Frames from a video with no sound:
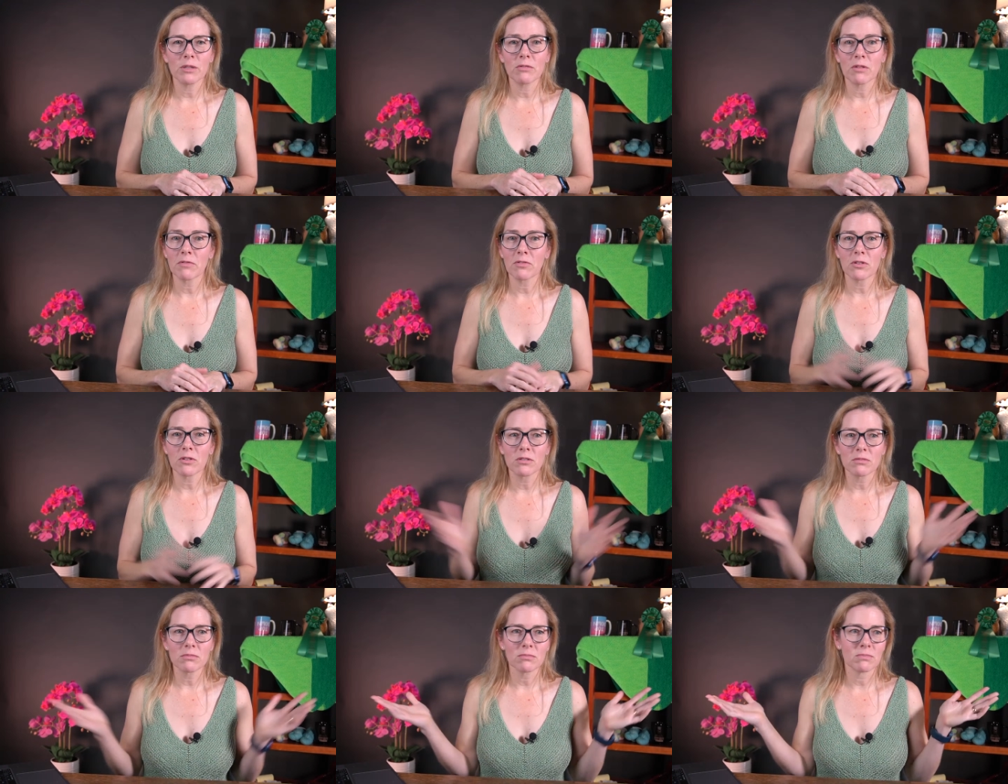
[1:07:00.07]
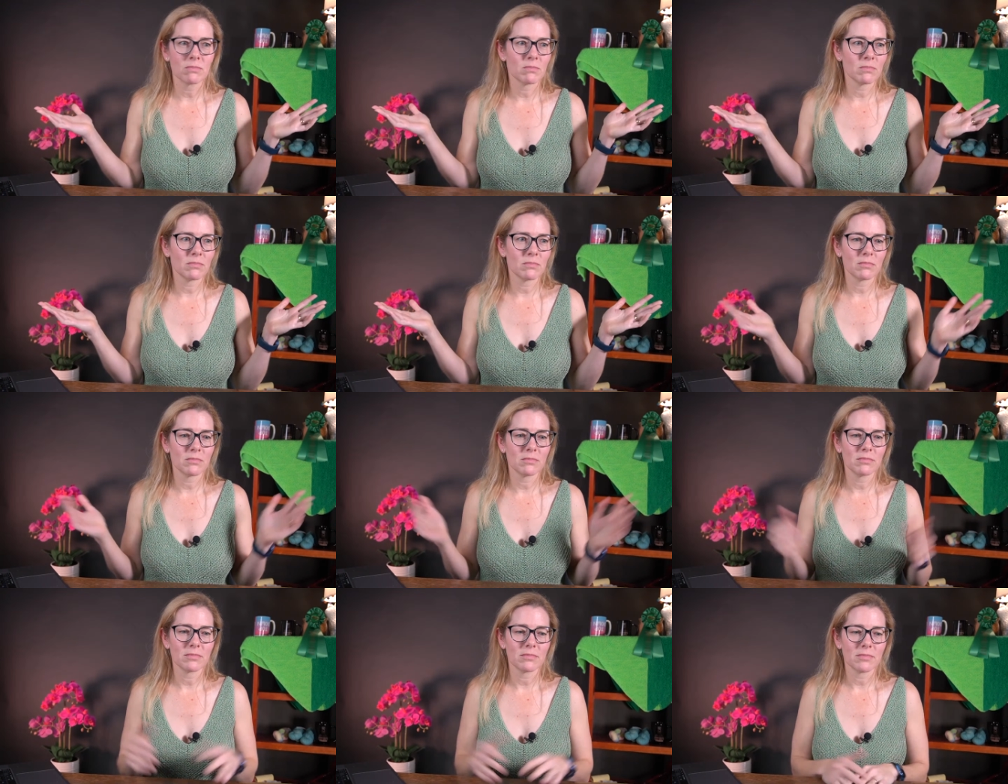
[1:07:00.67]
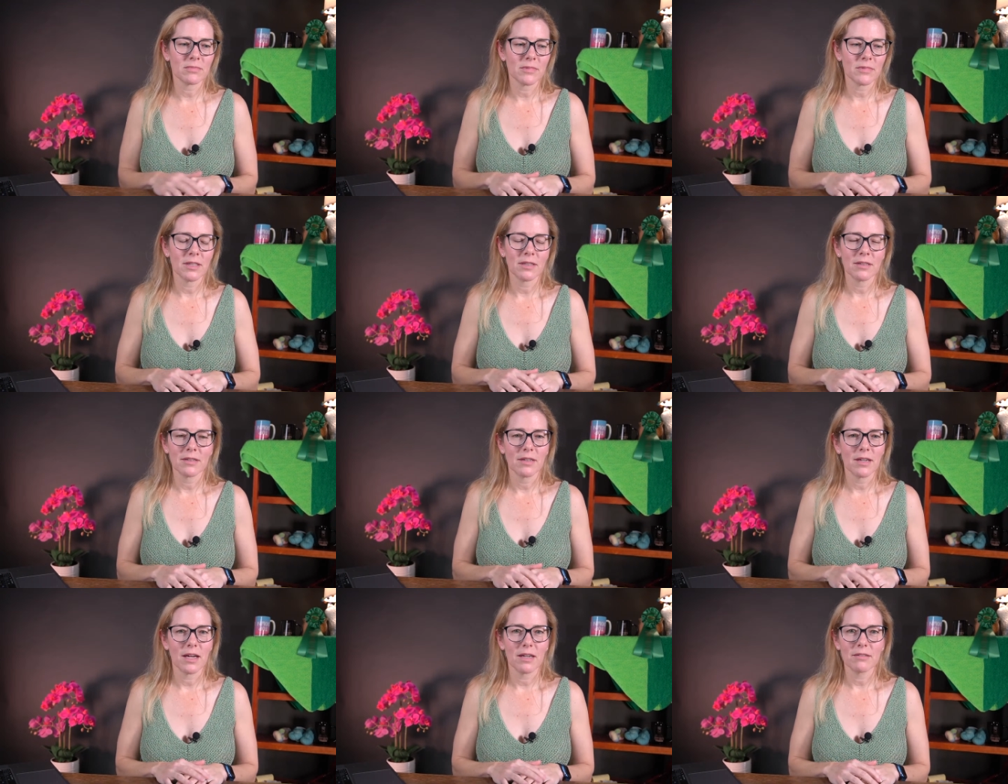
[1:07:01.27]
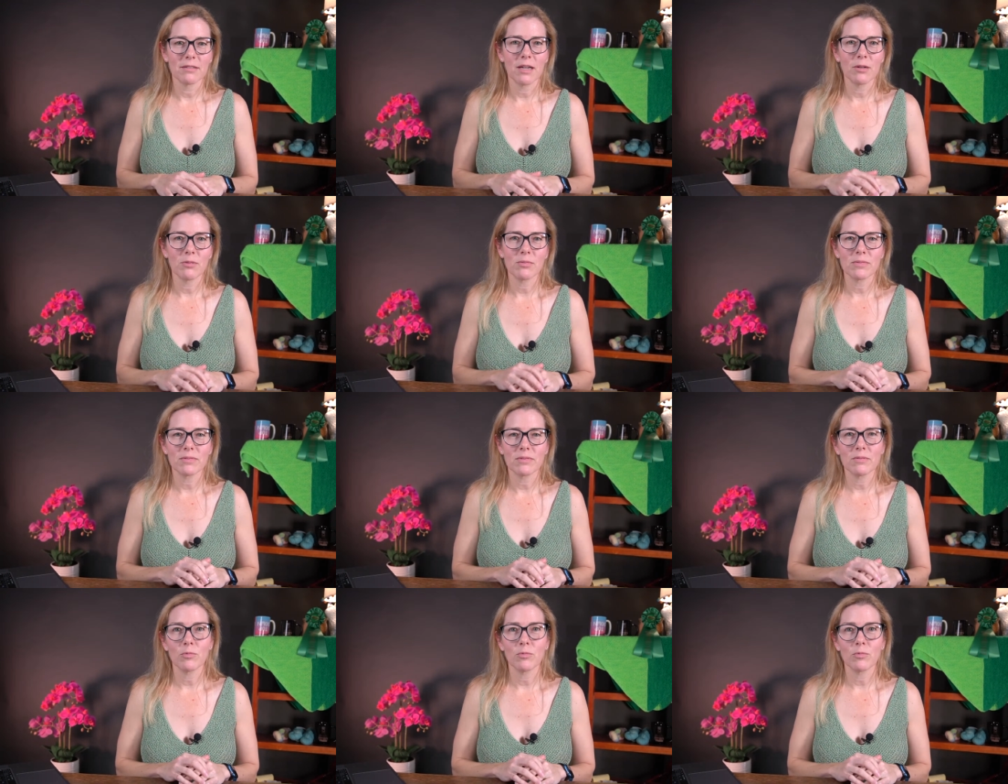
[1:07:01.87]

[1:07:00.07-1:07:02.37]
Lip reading: River? Oh,